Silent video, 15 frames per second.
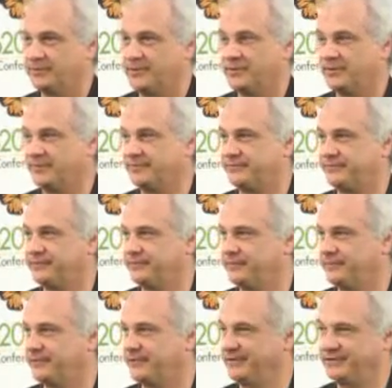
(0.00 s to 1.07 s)
because
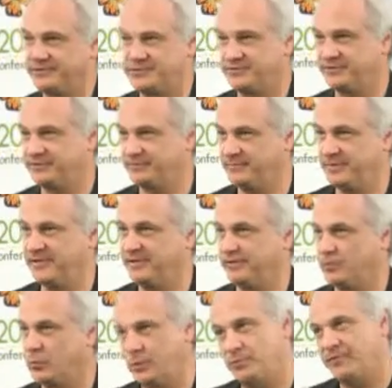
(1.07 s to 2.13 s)
in addition to
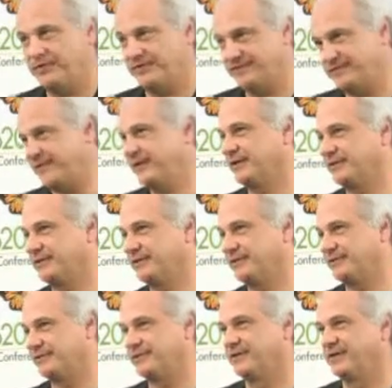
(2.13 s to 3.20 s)
me quoting
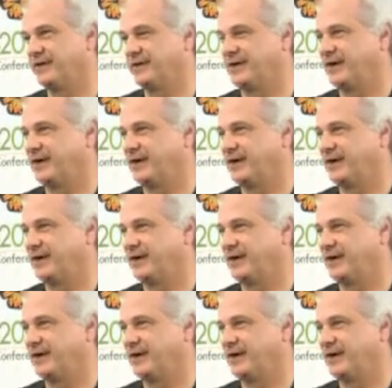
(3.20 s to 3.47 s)
scientists,